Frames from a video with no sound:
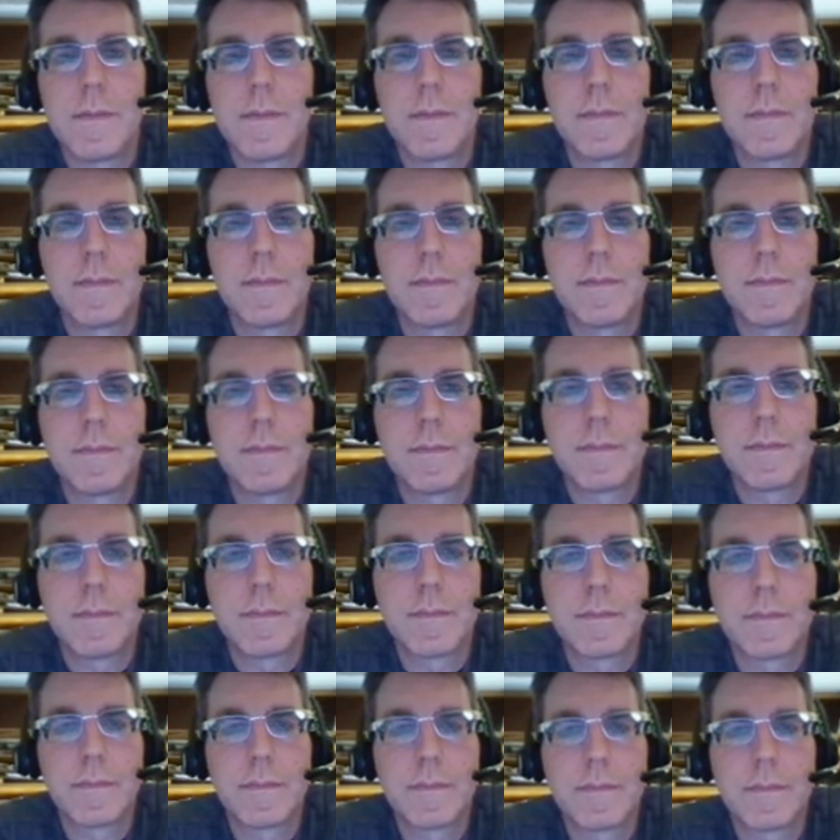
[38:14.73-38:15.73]

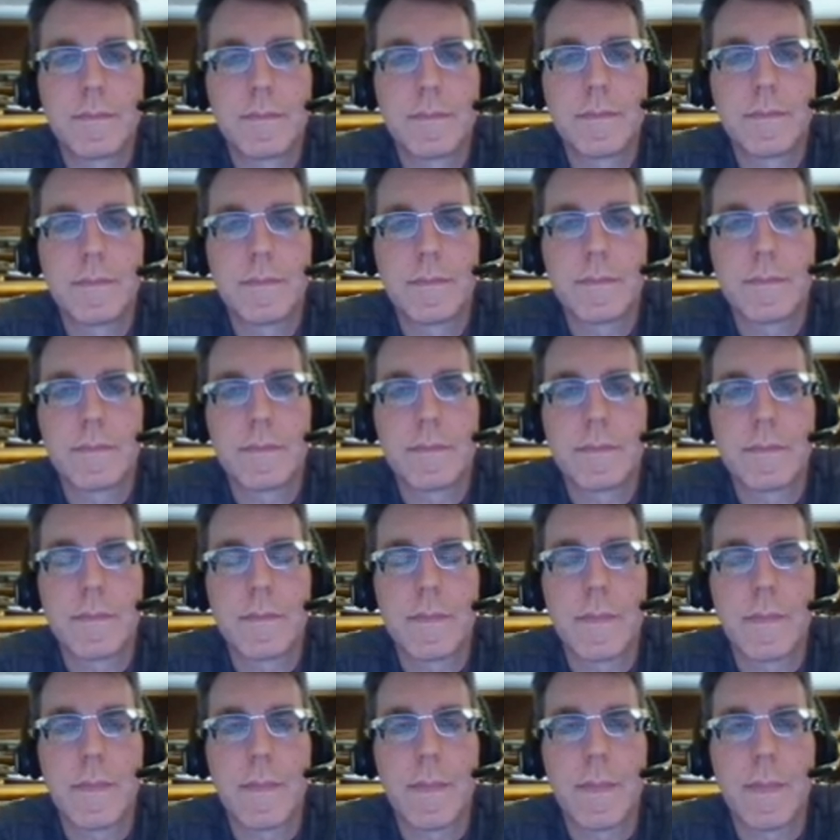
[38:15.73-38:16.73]

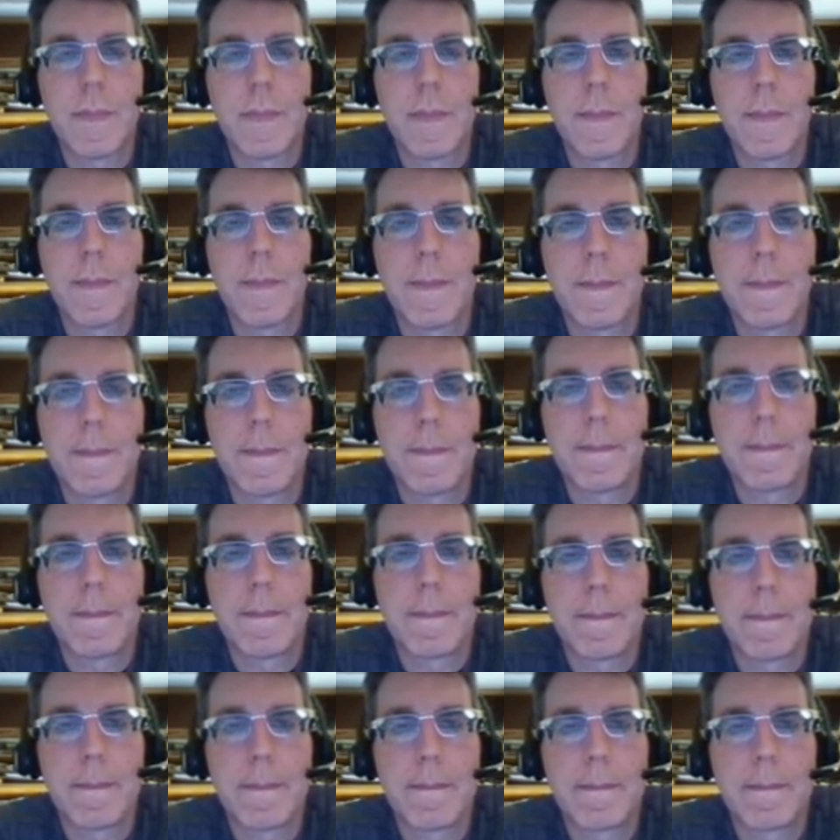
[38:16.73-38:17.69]
[no speech]